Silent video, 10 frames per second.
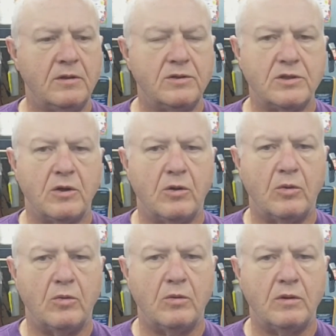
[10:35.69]

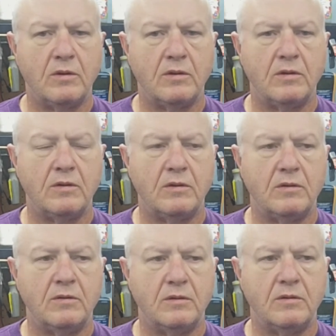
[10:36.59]
So
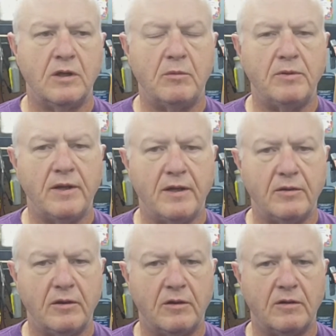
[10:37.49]
I'll be down
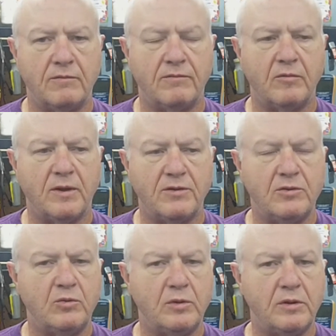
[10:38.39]
there for about
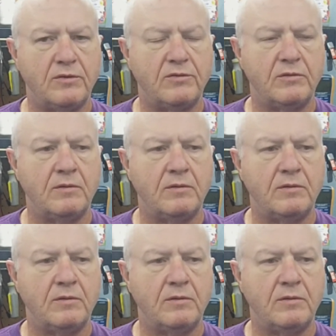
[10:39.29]
2 weeks,